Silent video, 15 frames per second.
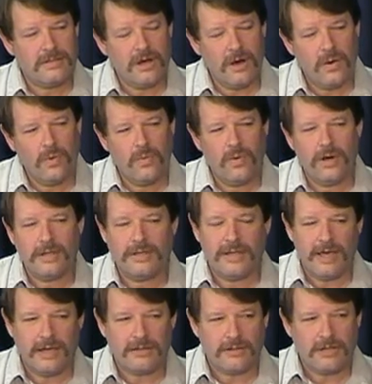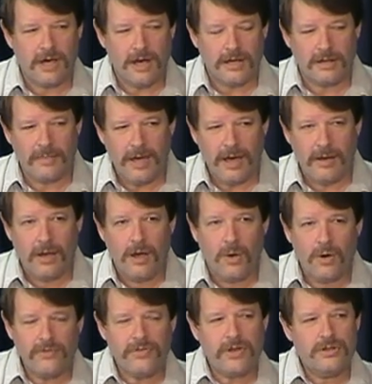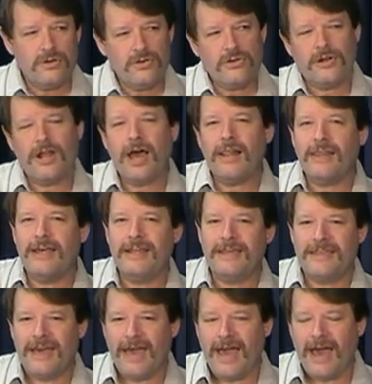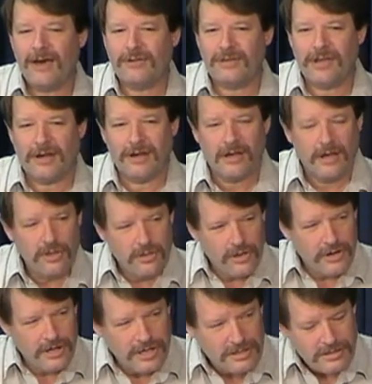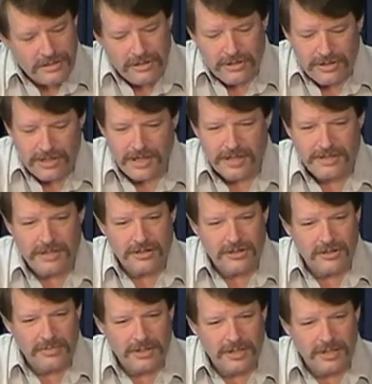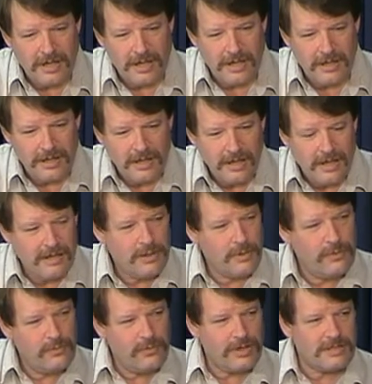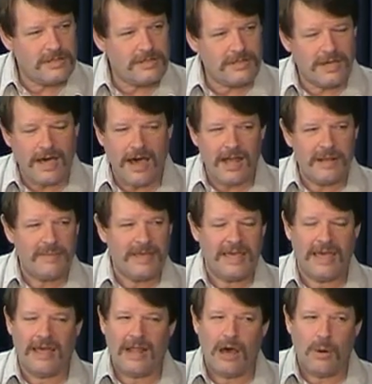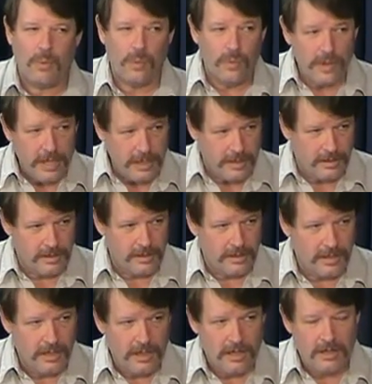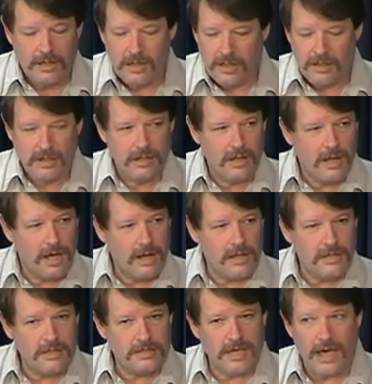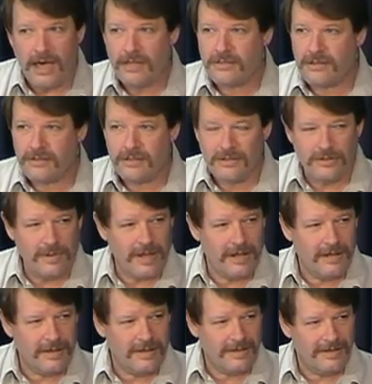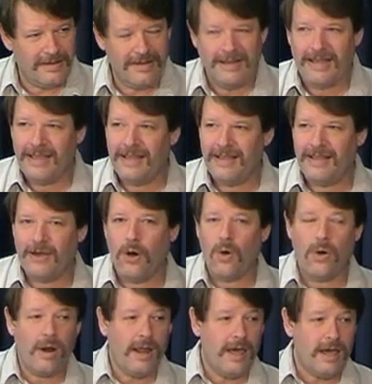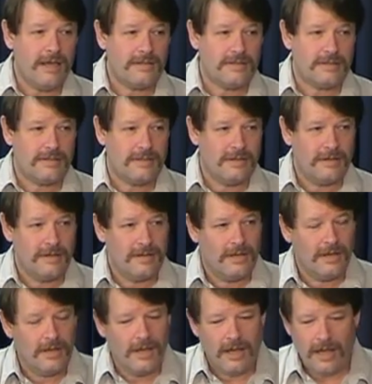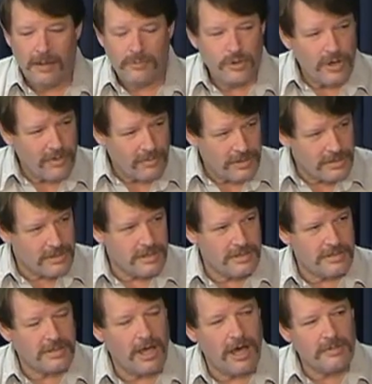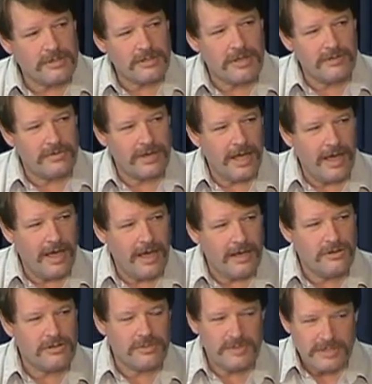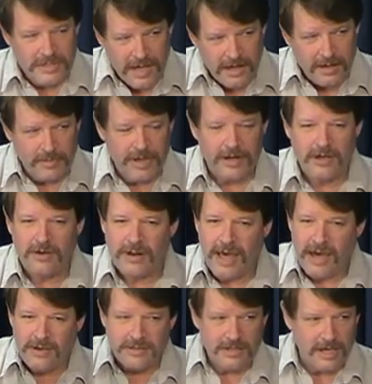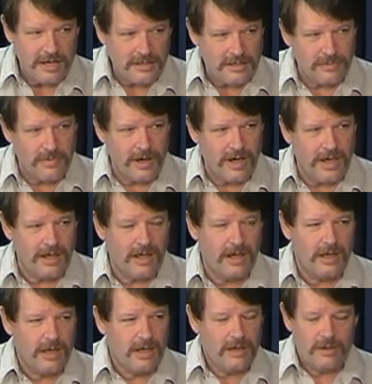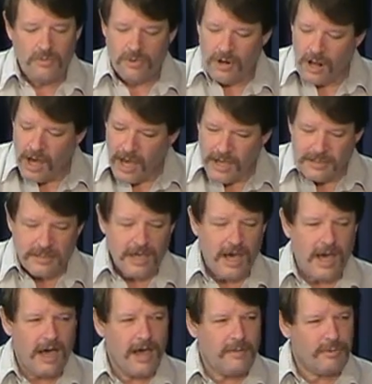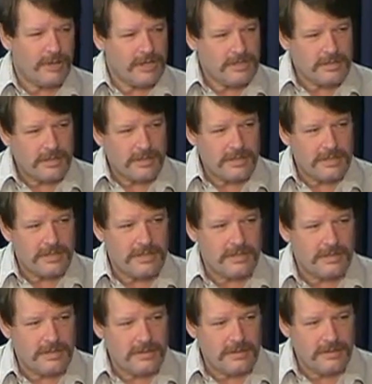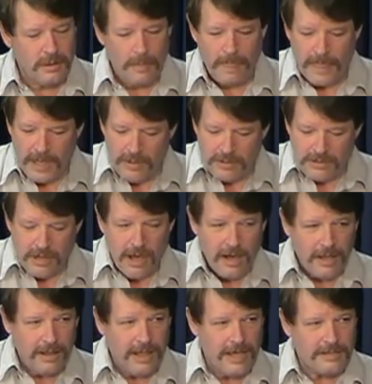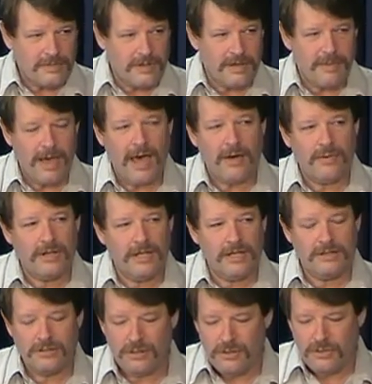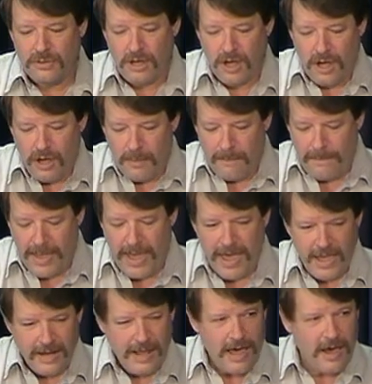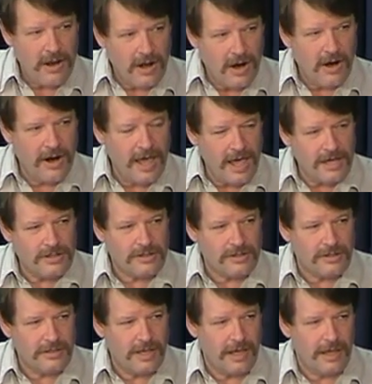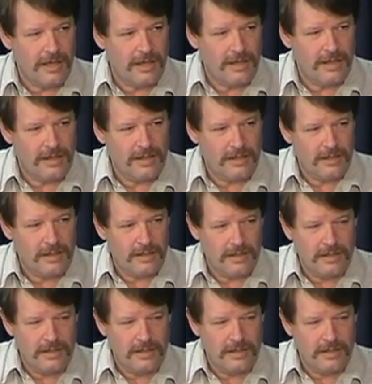know what the heck they're talking about. Or if they do, they're not letting that out there. There is certain things that could be done that would fix this economy in a week. Wow. None of these guys are going to do it. 7 days. Or less. Do you ever listen to this Tom Sullivan guy? He used to be Sacramento, yes, now he's nationwide. Yes, yes, yes. Nice guy, pleasant to listen to. He was talking last week about how we need to pay down our national debt. Right.